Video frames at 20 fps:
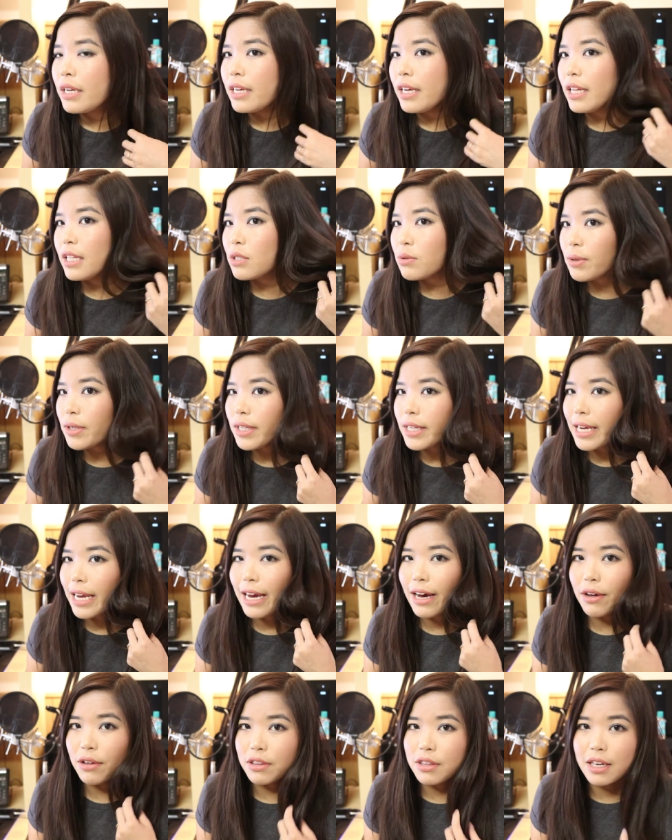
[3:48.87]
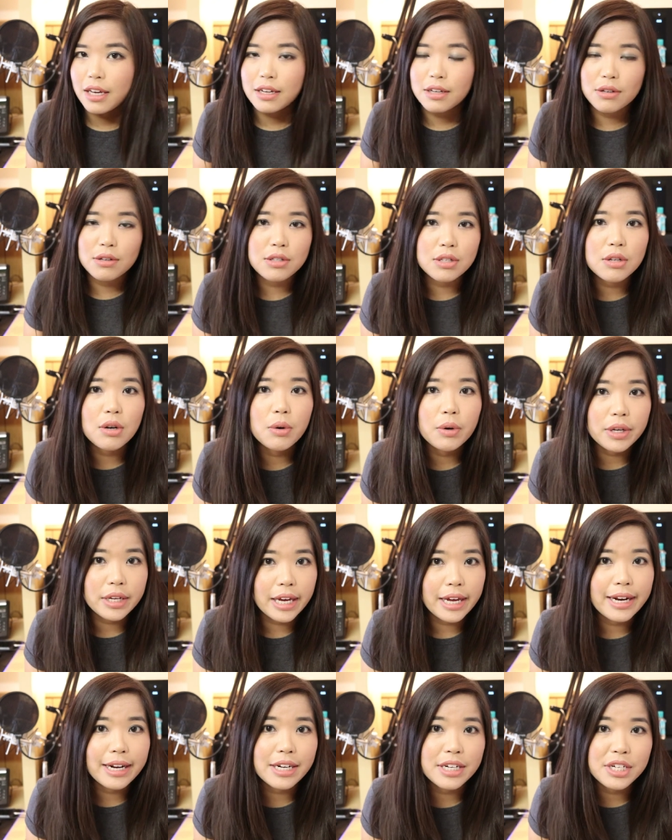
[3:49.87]
It's really healthy. I use an
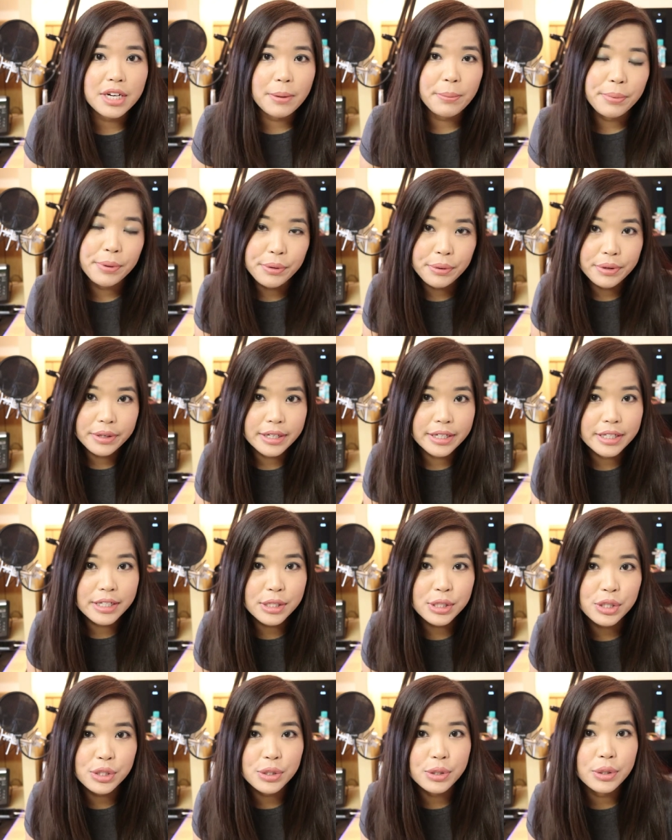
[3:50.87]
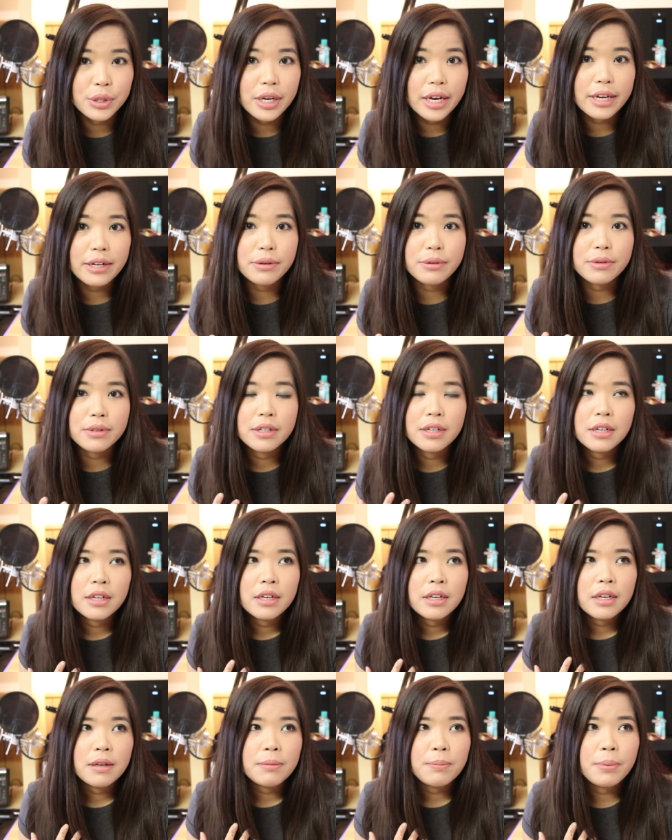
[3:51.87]
organic shampoo and conditioner. I don't
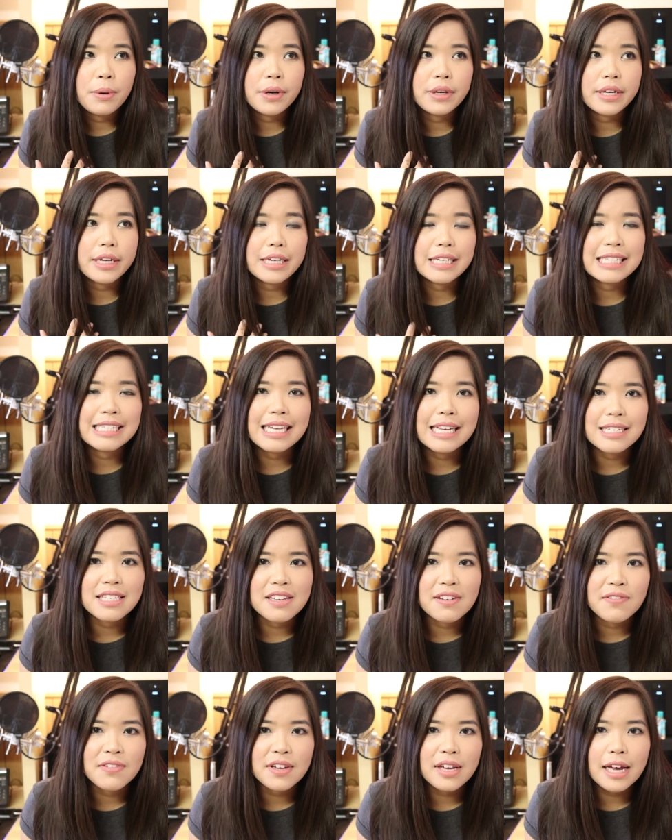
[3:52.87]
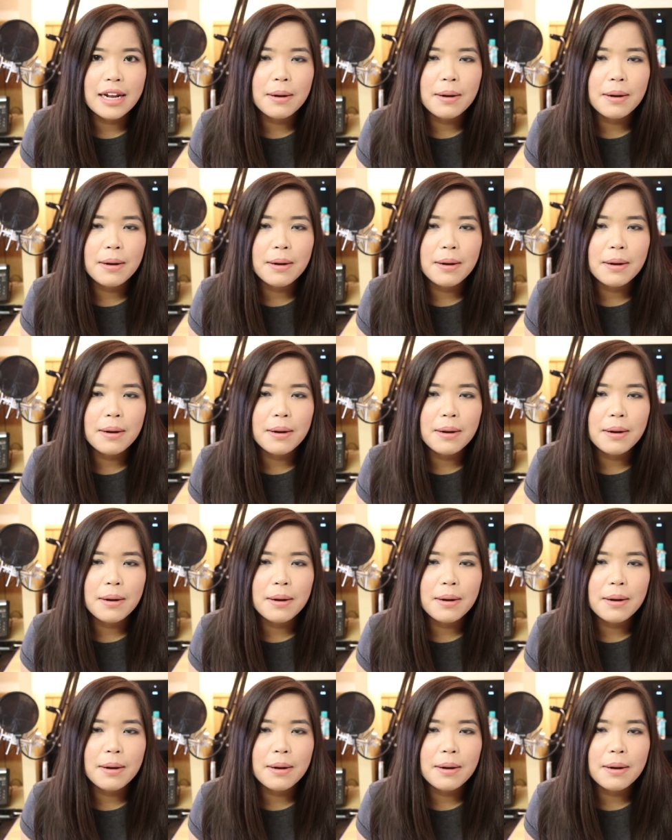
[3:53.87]
put excessive.